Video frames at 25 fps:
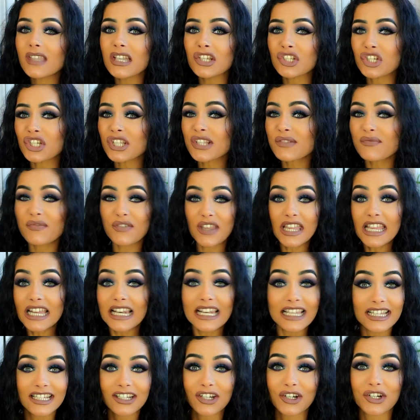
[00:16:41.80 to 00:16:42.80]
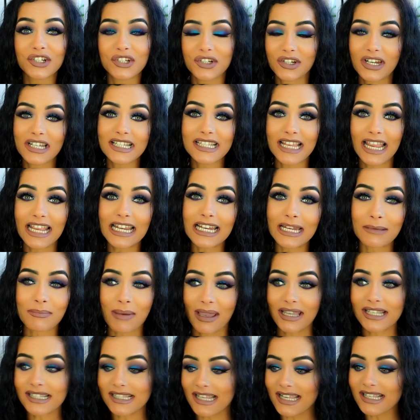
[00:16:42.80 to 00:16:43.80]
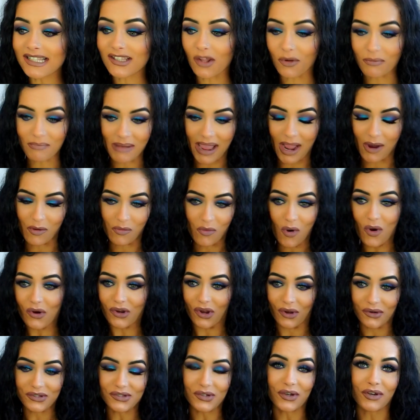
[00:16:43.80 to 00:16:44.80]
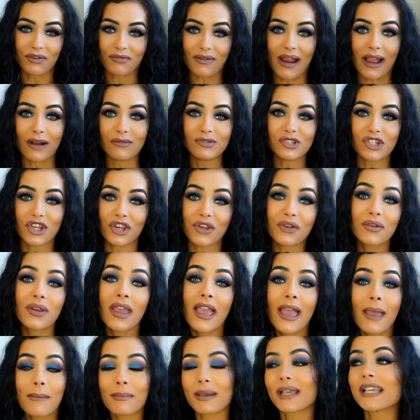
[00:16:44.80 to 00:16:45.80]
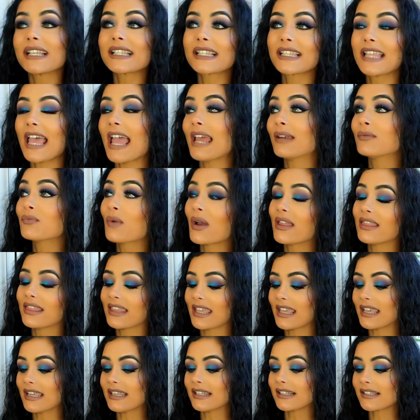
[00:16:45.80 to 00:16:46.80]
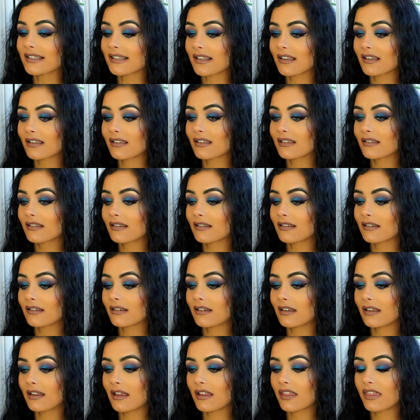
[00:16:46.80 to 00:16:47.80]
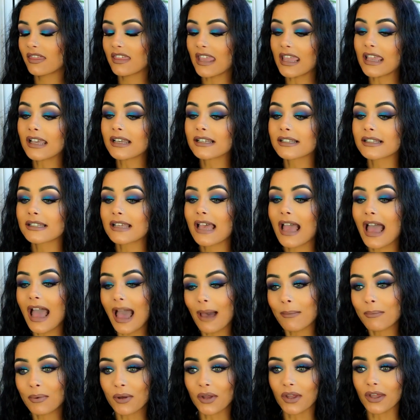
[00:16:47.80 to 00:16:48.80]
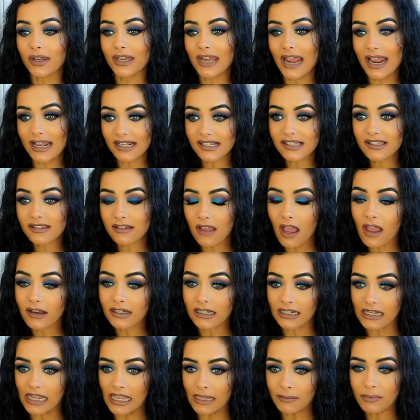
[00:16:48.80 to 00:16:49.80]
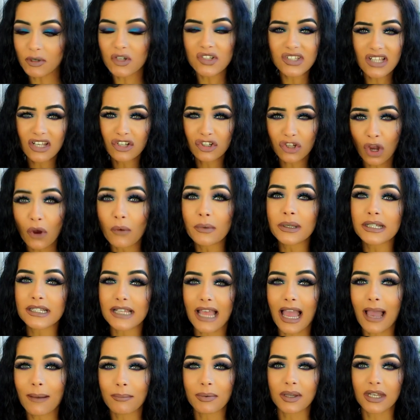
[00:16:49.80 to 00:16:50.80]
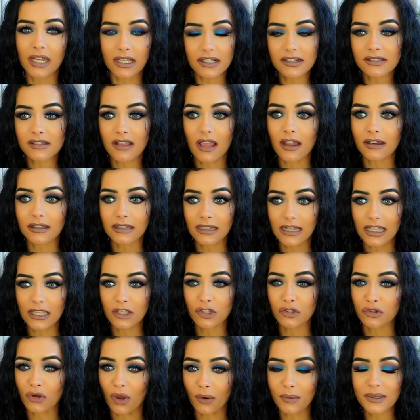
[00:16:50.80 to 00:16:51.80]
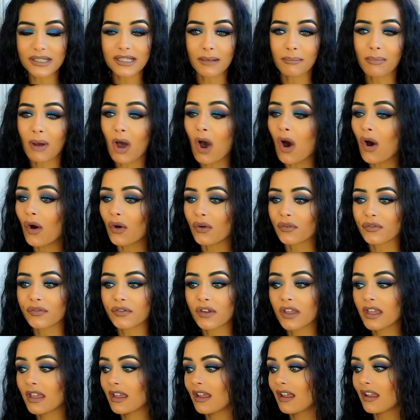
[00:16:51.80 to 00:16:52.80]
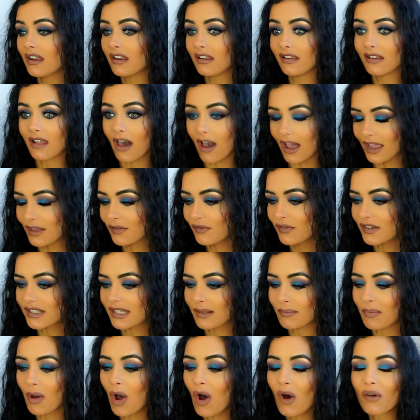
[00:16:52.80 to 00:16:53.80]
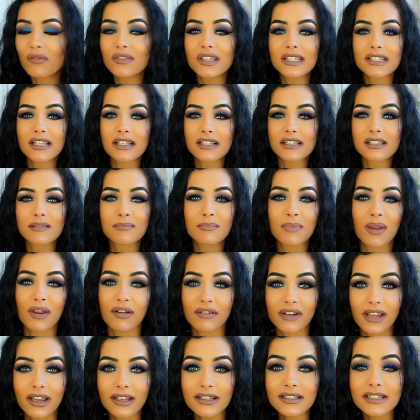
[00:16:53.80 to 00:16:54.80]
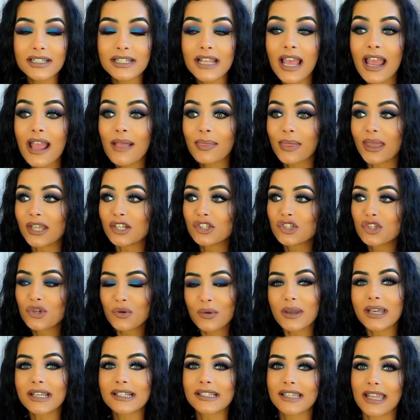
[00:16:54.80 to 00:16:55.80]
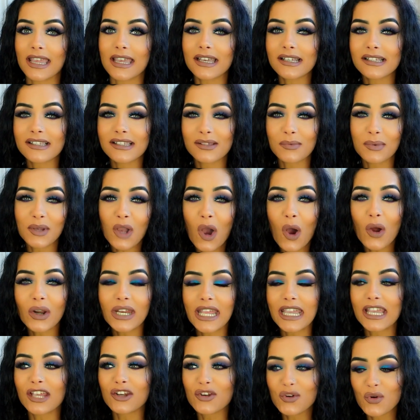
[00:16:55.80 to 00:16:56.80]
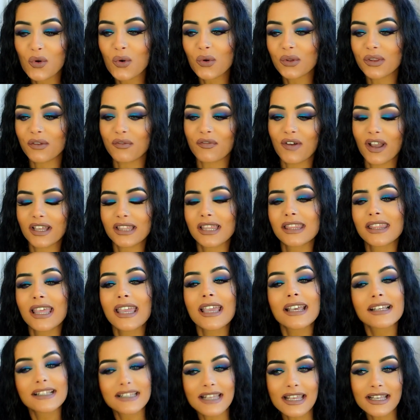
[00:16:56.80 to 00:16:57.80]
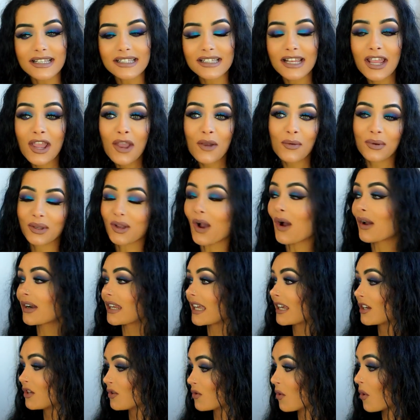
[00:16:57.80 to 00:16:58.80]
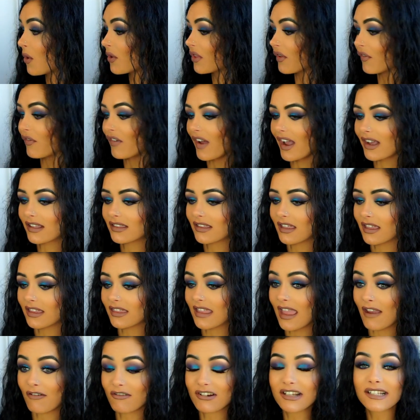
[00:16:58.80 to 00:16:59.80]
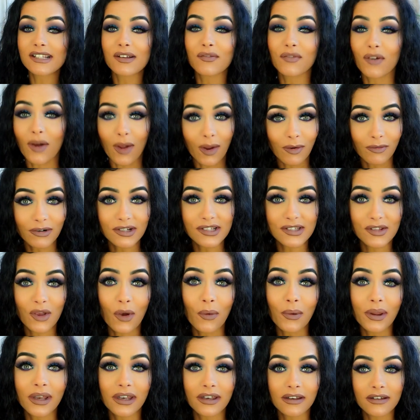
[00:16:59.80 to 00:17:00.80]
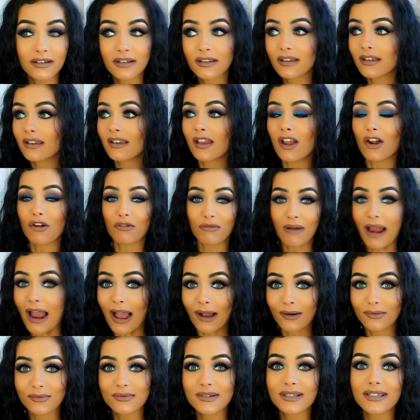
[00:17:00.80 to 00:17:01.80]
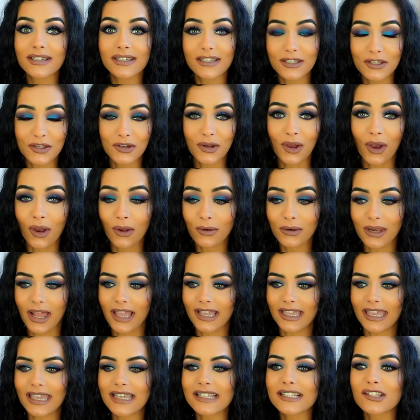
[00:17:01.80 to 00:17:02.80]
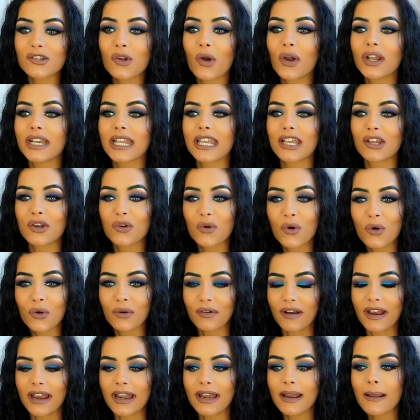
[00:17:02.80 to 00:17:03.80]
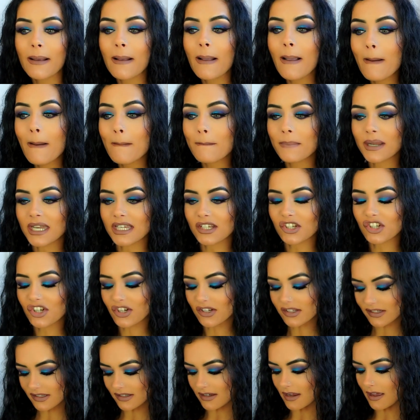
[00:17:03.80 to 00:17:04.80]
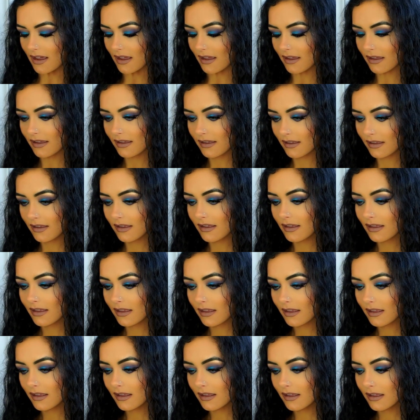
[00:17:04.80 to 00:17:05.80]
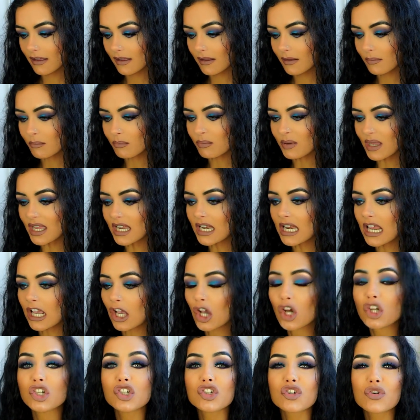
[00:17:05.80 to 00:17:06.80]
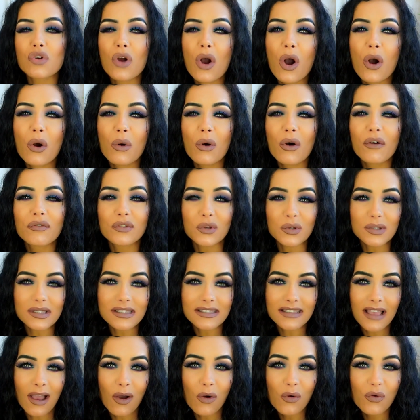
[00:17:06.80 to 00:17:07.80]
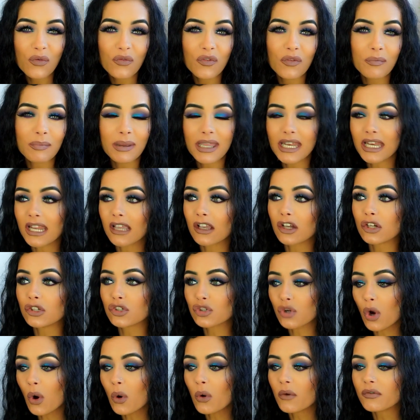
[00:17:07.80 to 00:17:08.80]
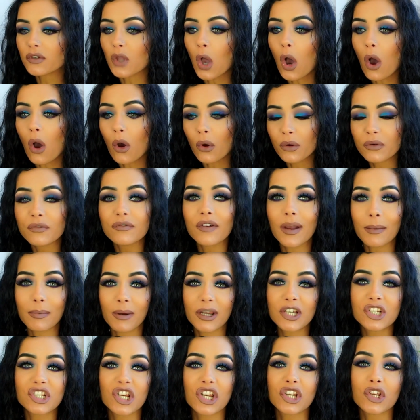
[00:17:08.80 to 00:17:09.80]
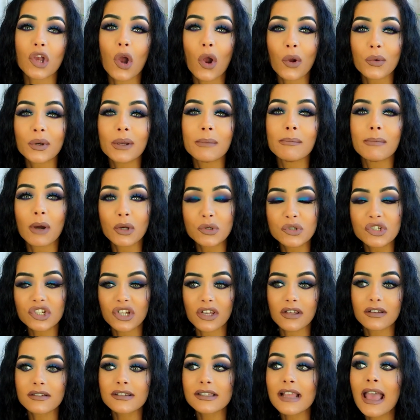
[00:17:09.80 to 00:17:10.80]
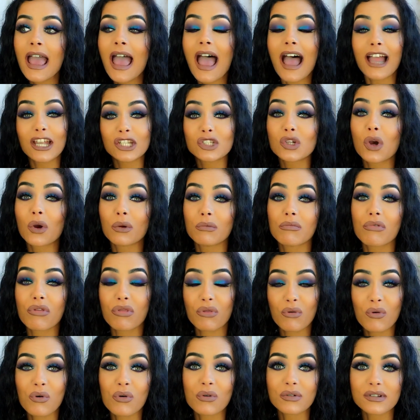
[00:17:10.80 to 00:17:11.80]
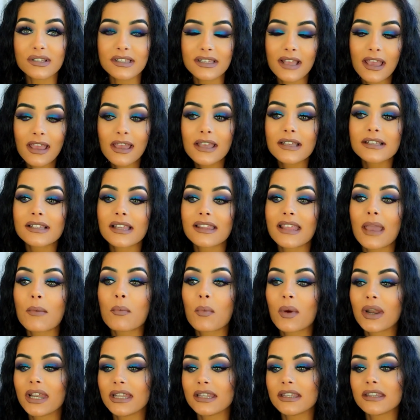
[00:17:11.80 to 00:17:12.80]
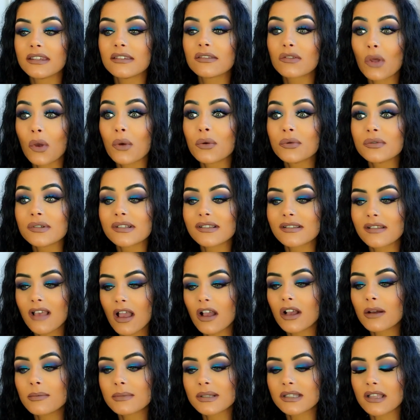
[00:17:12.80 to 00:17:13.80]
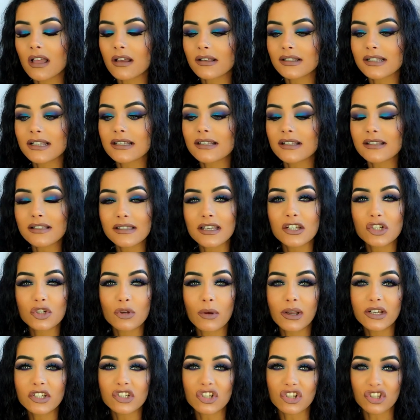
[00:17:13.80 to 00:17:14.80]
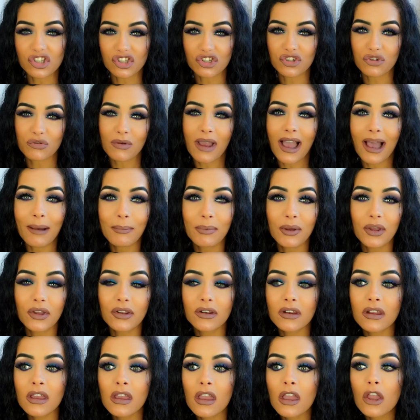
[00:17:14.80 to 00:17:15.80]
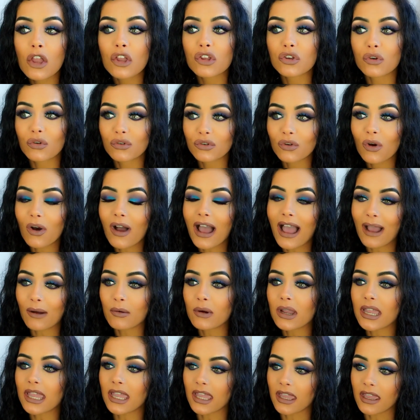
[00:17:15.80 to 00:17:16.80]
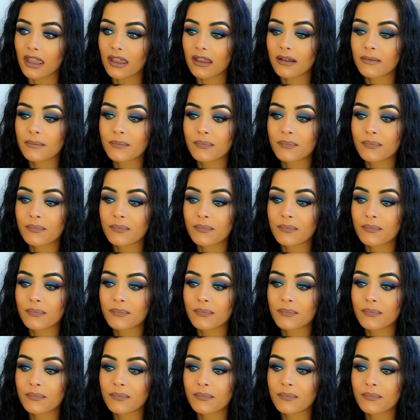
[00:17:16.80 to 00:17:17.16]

just feeling good on a daily basis, no matter what goes on around you. Because then when these things happen externally, because they're going to happen externally, you know, it's a part of life, it's a part of this experience. They do exist. We can't ignore the fact that they exist. We can't ignore the fact that there is a virus going around, you know, like it's not an ignoring, but it's just a being in control of yourself, being in control of your own vibration, your own emotions, and your own thoughts. So then, when those circumstances and situations do happen, you're not out here